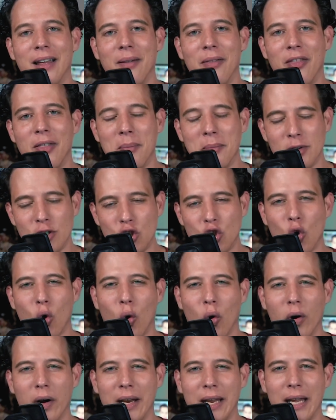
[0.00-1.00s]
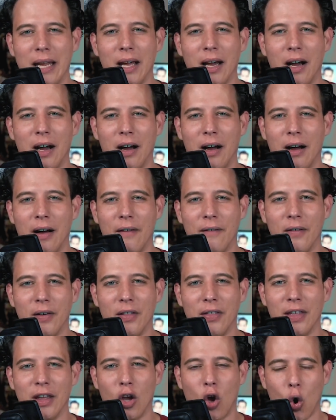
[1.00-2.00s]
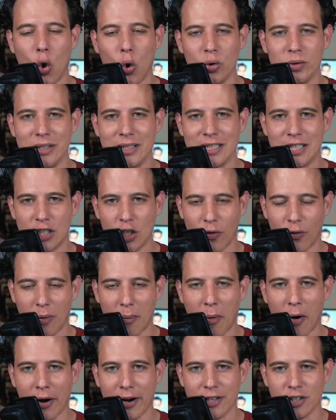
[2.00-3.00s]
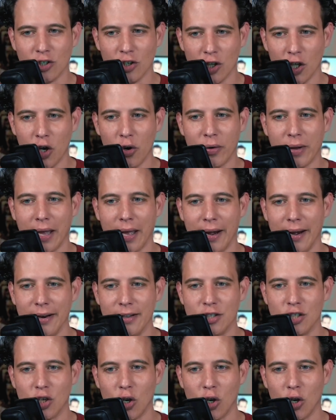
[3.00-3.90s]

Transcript: the majority of the gold and silver markets are located.